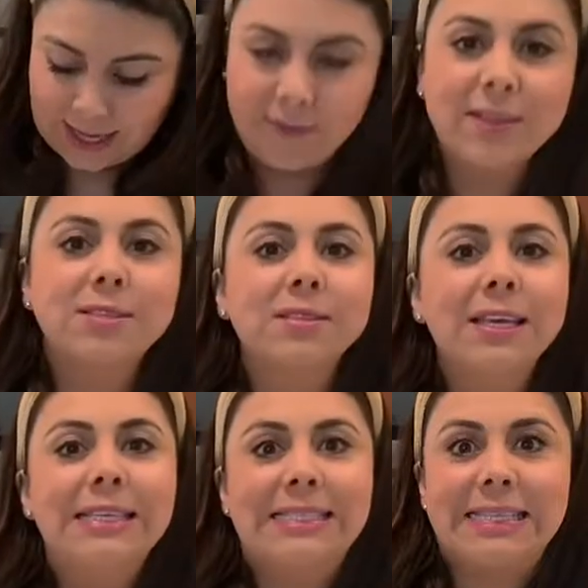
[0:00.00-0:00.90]
If it's
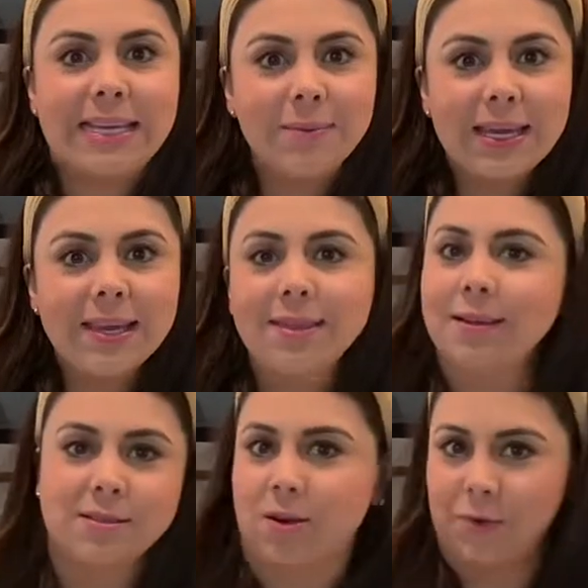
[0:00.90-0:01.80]
steaming,
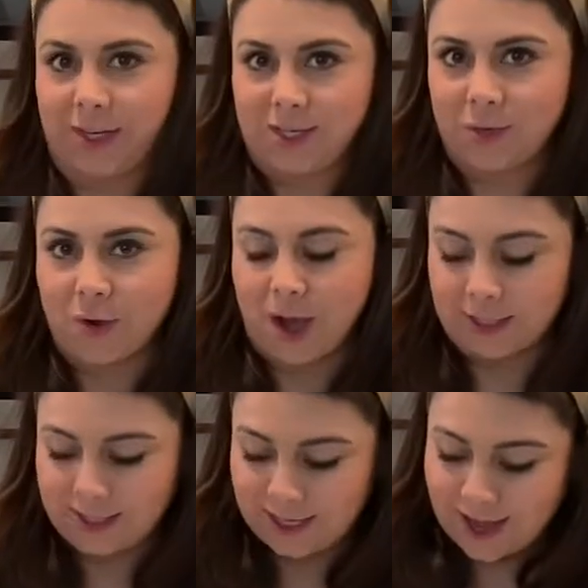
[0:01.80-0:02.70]
then it's already too
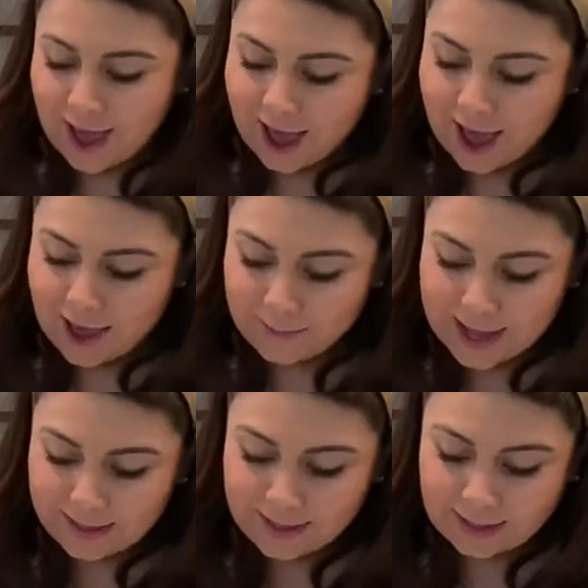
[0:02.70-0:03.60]
hot.
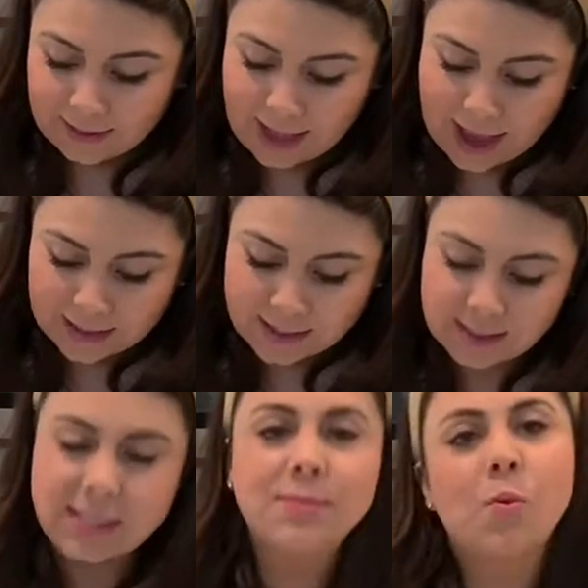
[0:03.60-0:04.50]
And then
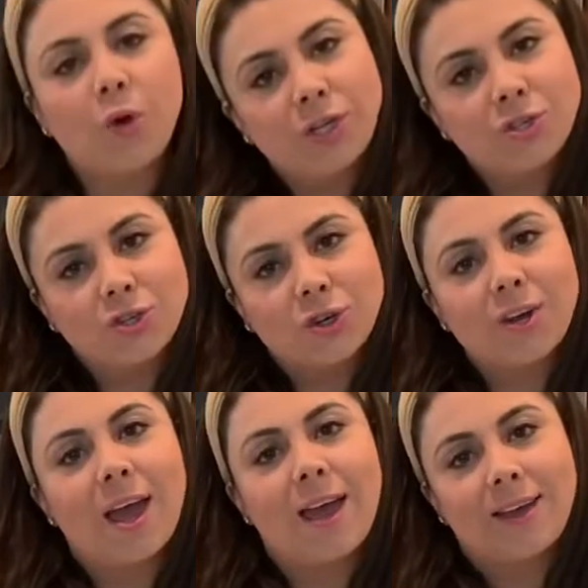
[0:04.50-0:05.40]
last is
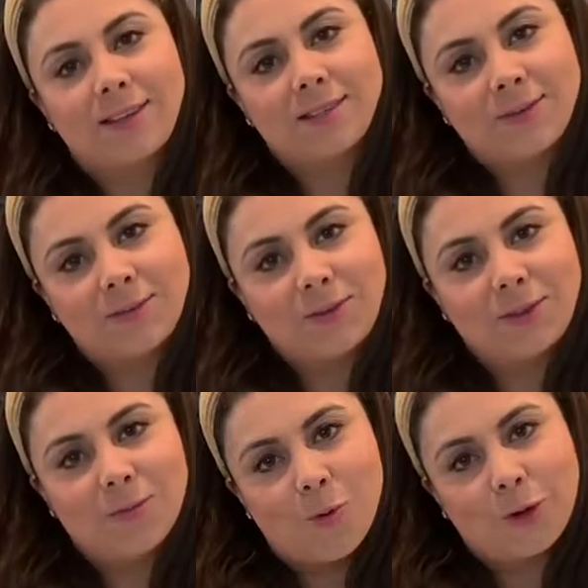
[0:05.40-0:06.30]
moisture, and
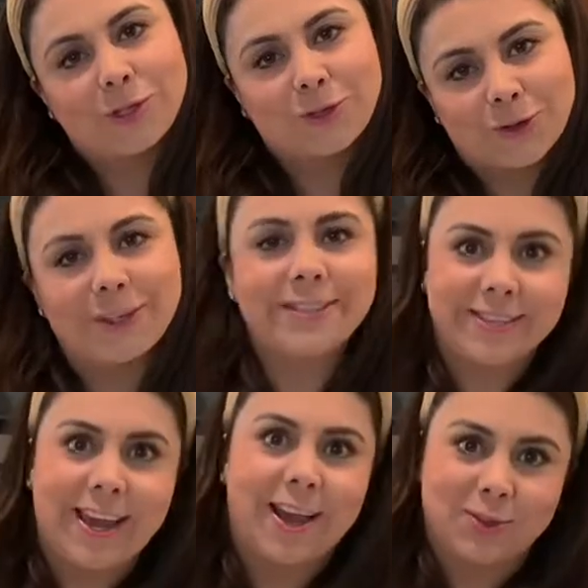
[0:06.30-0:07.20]
the moisture is
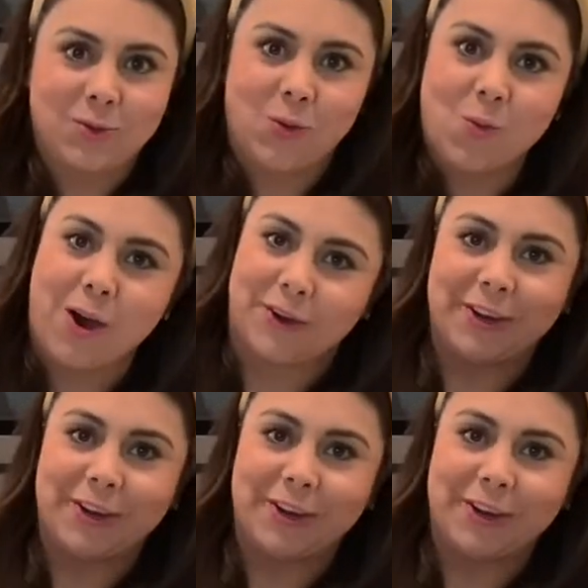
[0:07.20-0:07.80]
the actual water.